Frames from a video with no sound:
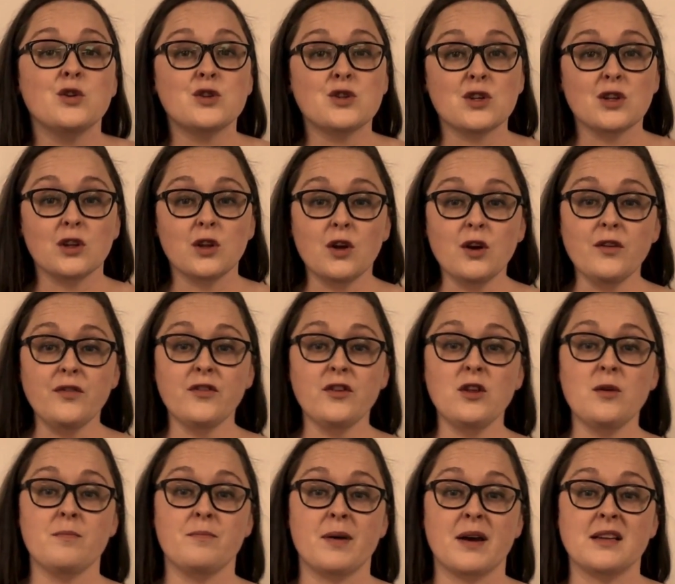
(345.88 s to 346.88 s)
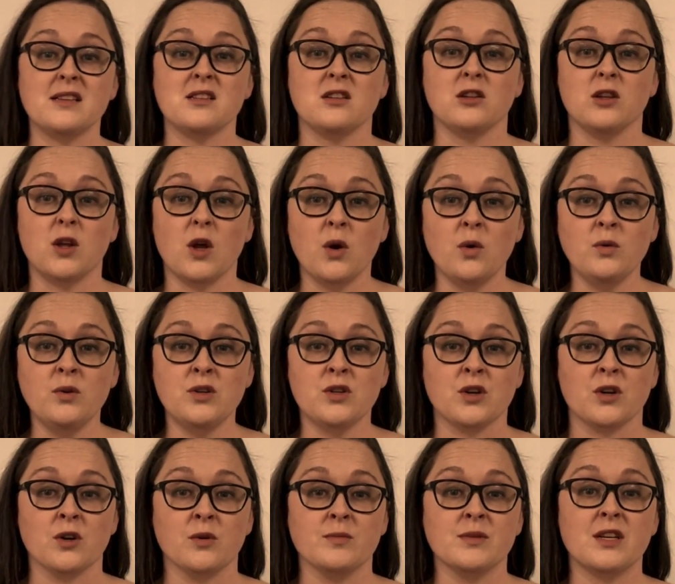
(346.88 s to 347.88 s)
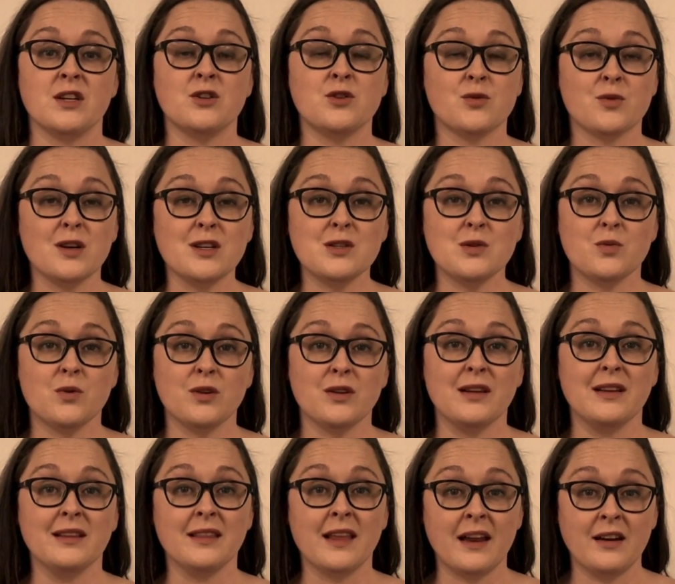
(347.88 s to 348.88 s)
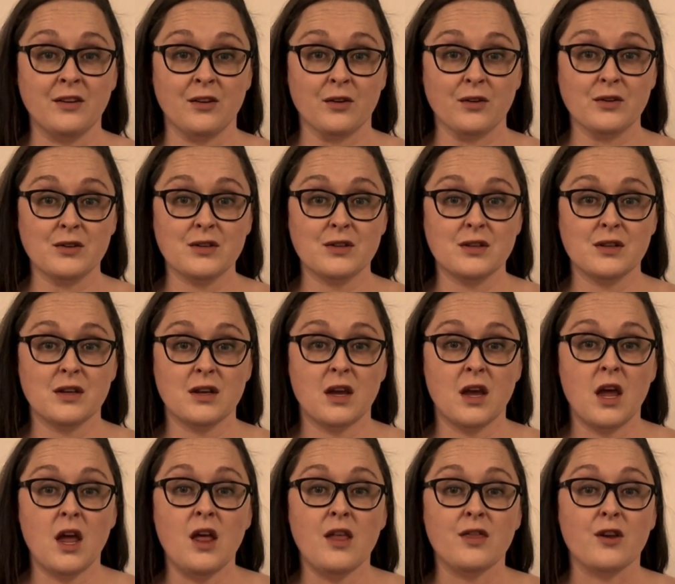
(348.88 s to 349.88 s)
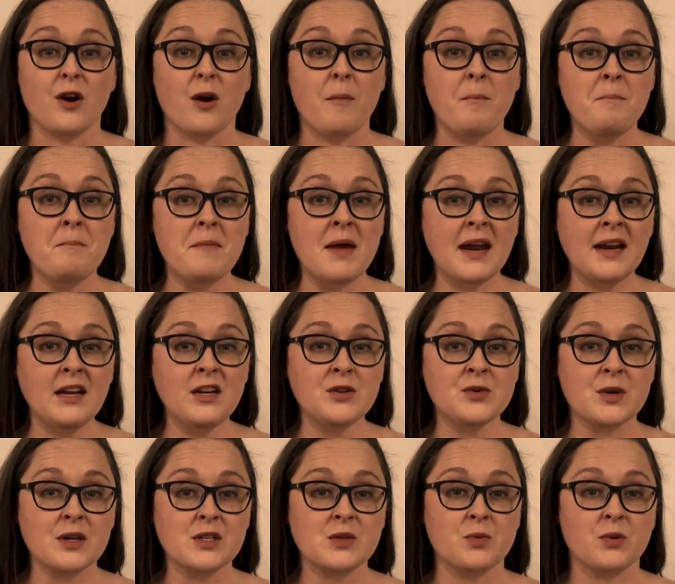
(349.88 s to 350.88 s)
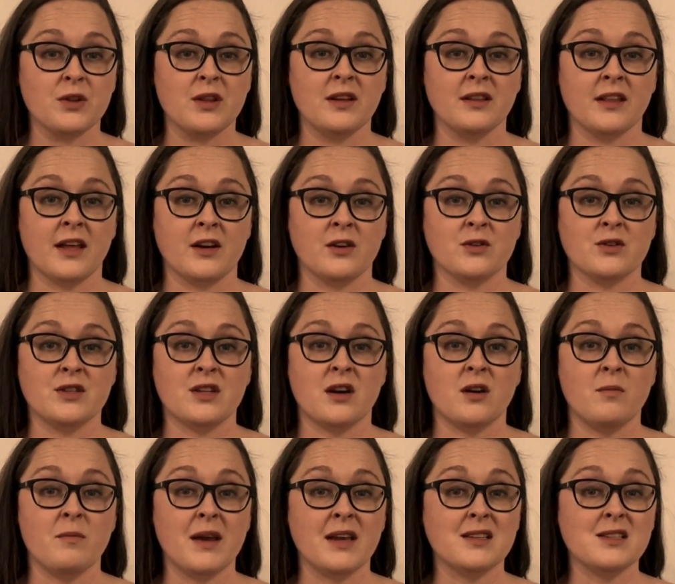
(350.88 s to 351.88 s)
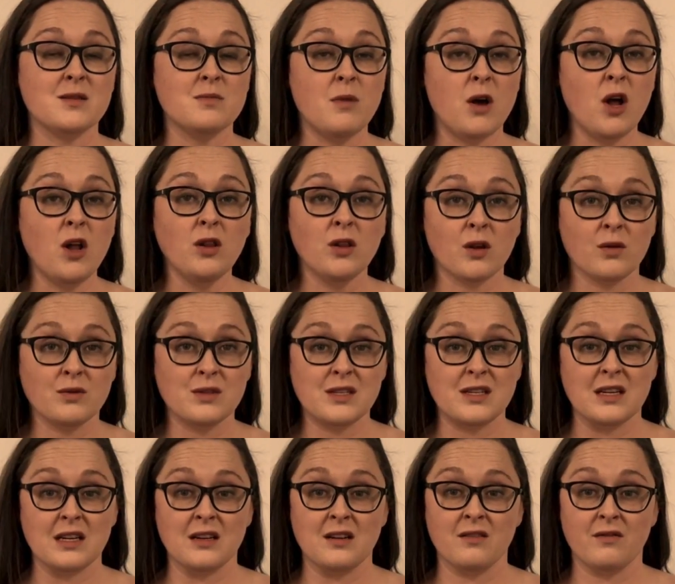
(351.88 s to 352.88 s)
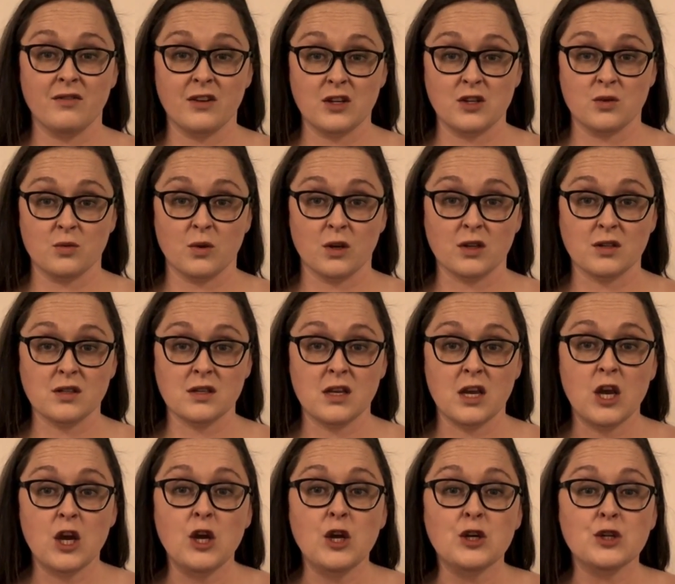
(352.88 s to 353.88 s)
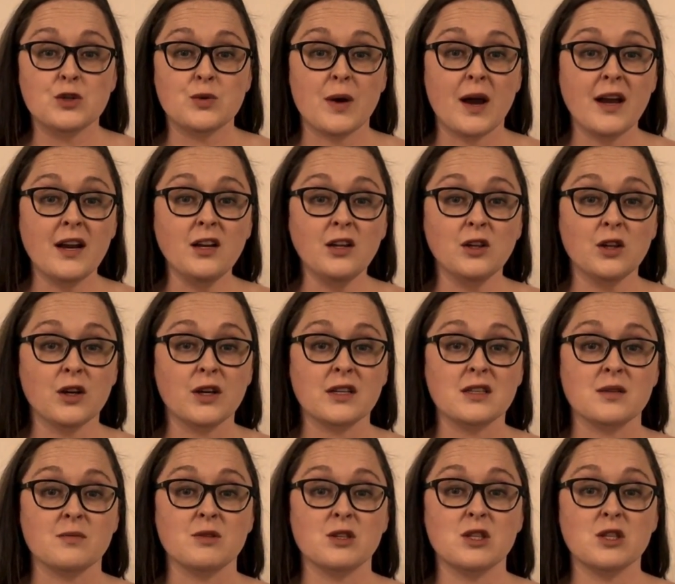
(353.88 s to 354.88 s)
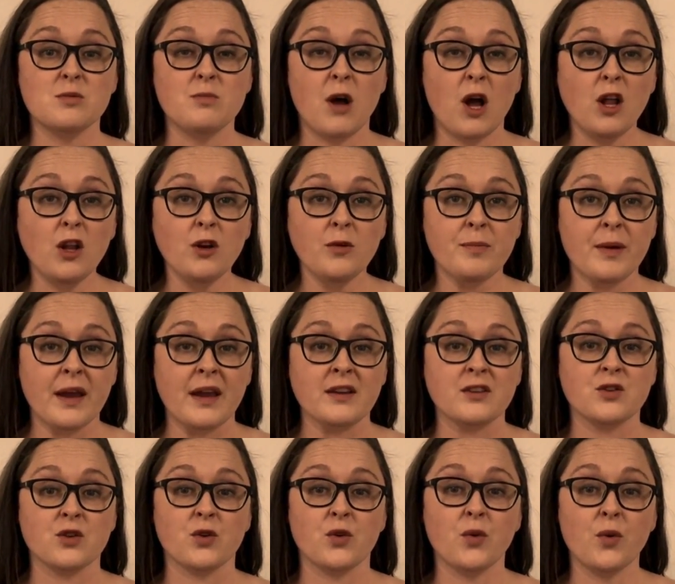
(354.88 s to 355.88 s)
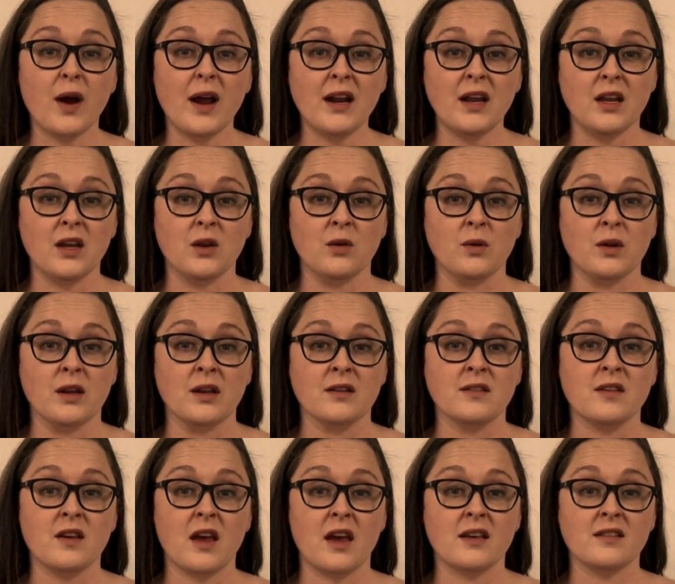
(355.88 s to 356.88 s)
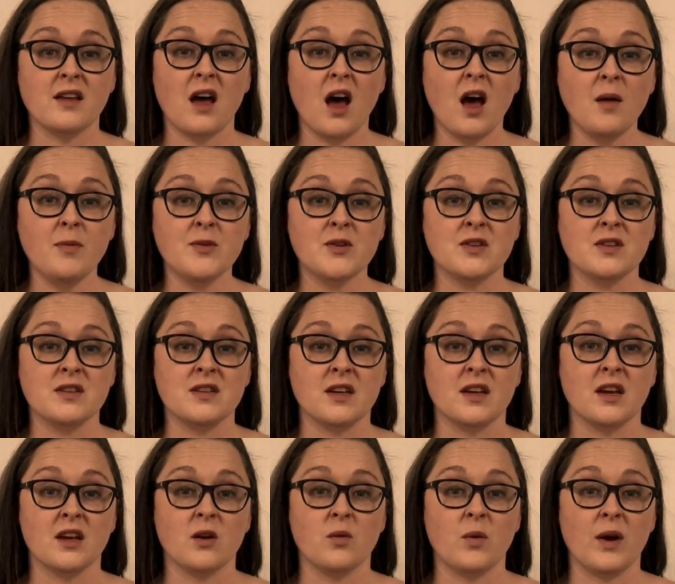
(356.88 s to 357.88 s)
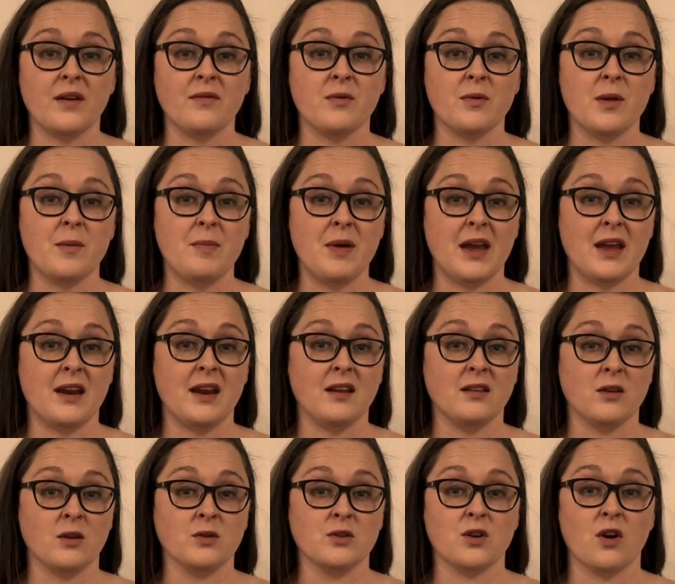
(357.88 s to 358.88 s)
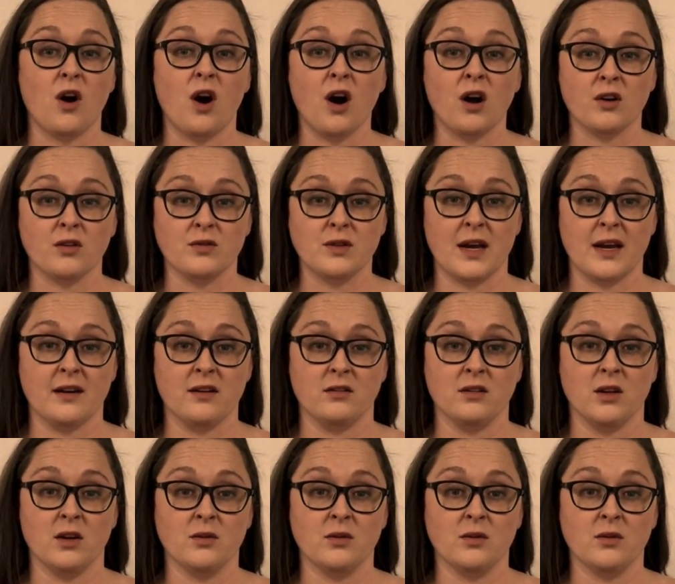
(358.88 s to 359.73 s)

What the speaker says: you should look for the best loan terms and trustworthy lenders. There are many trustworthy lenders that'll make small loans to individuals. Try to look at some smaller banks or credit unions as options to get away from the payday loans or auto title